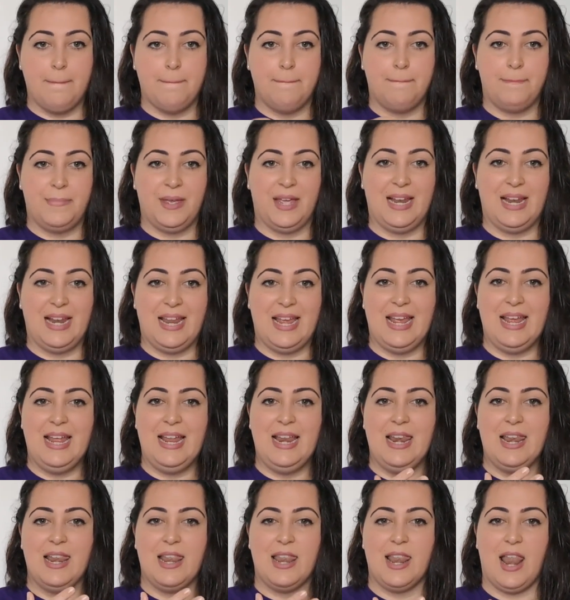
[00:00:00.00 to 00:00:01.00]
Billy
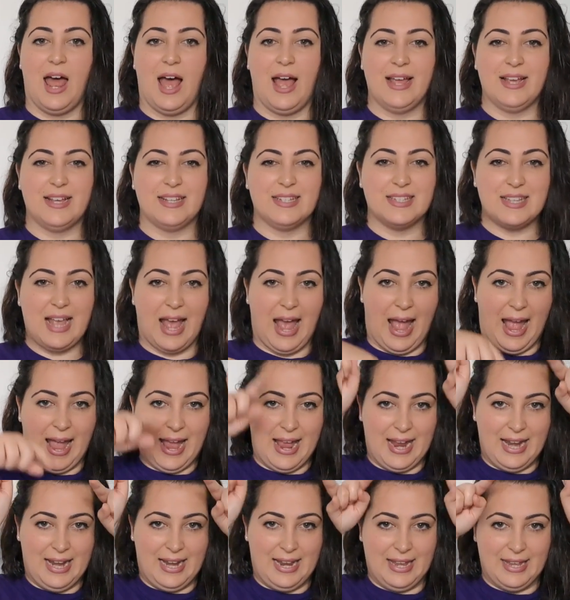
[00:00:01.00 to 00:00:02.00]
likes
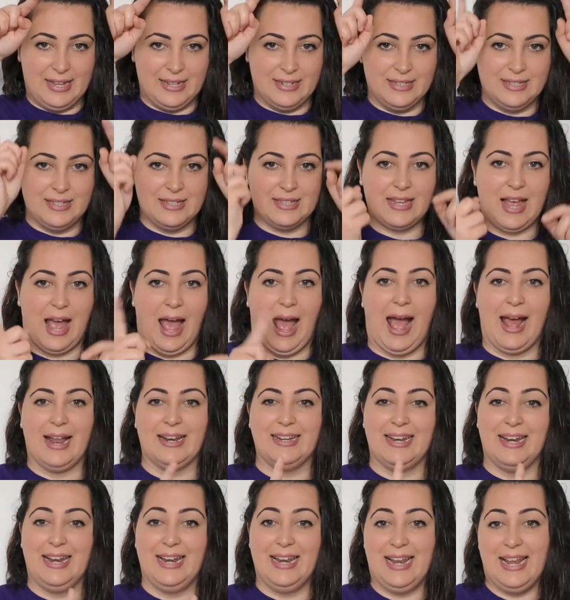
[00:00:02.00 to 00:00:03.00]
aliens
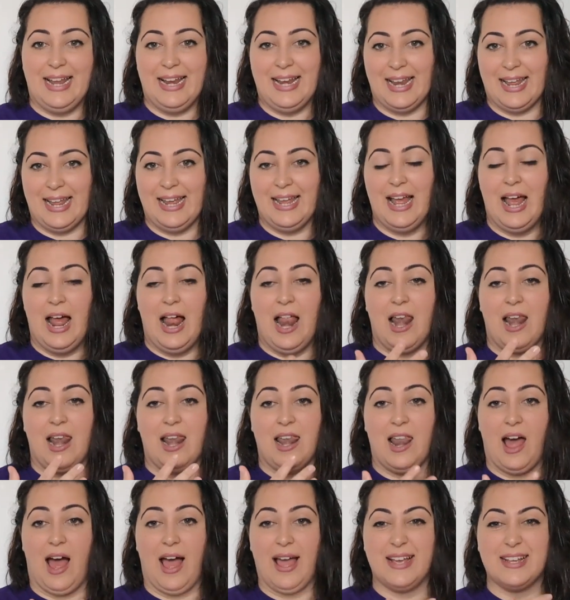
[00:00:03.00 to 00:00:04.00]
and Lily
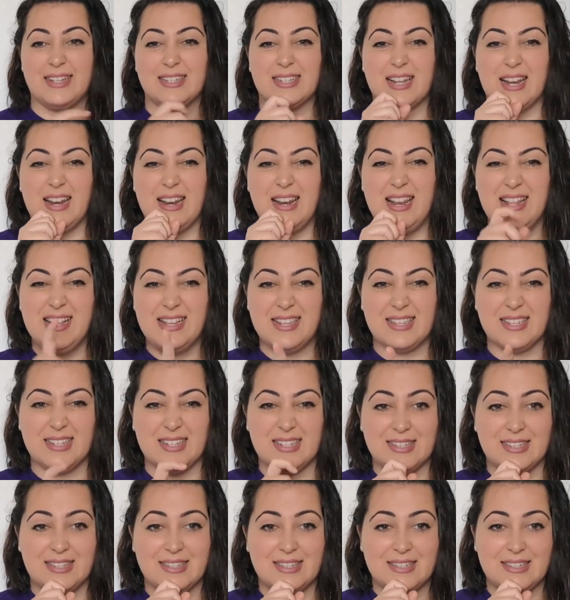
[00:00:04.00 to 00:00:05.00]
likes
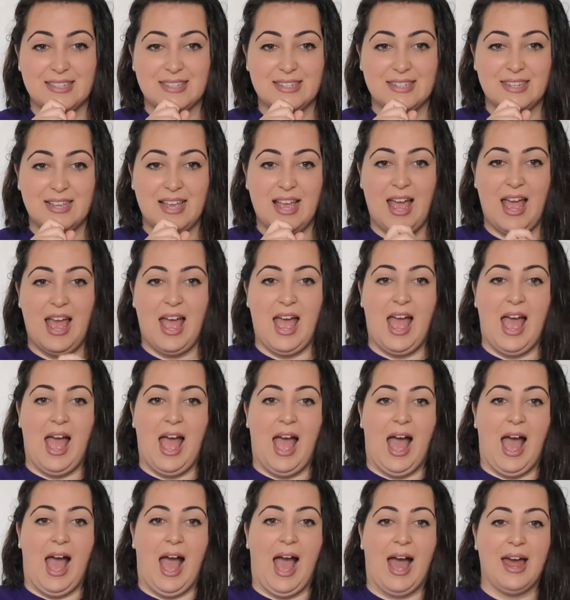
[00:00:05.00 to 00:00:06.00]
lizards.
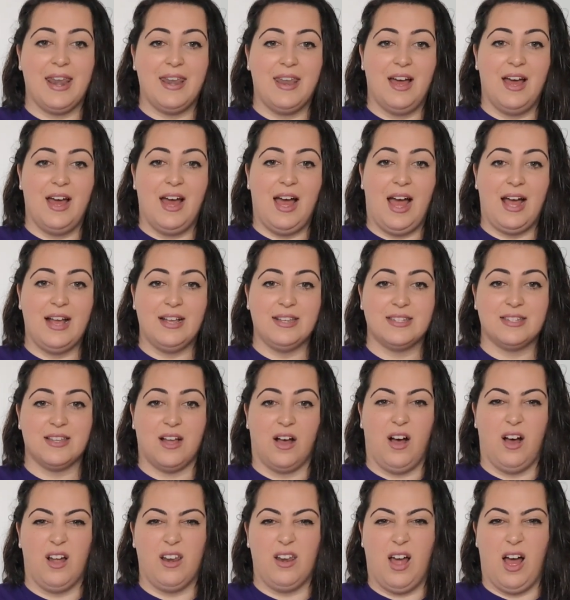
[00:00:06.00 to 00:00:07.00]
Hannah
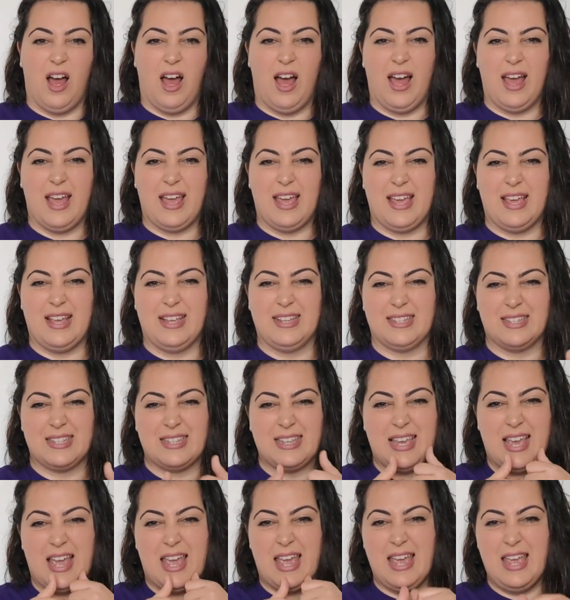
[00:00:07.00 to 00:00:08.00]
Hazala is
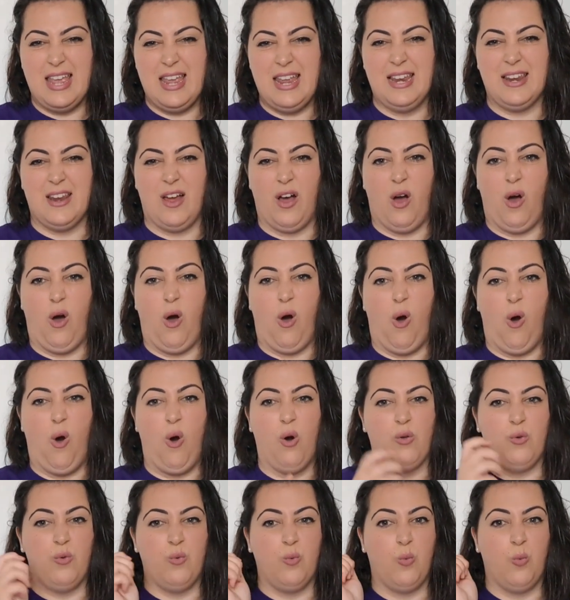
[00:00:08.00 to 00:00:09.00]
keener
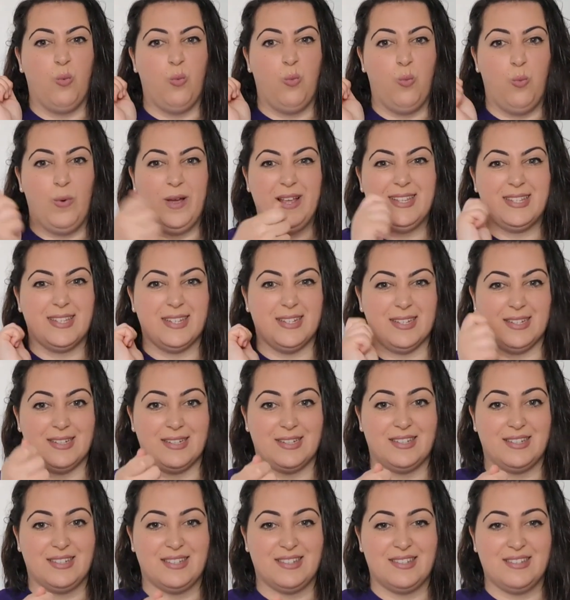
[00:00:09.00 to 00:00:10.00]
on
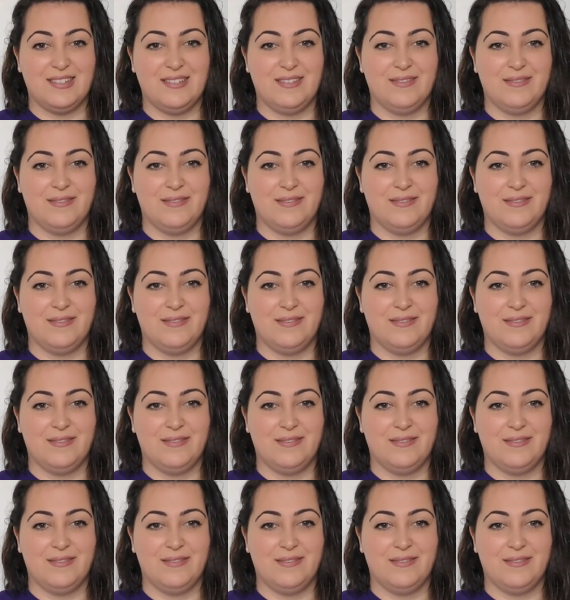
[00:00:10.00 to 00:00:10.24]
wizards.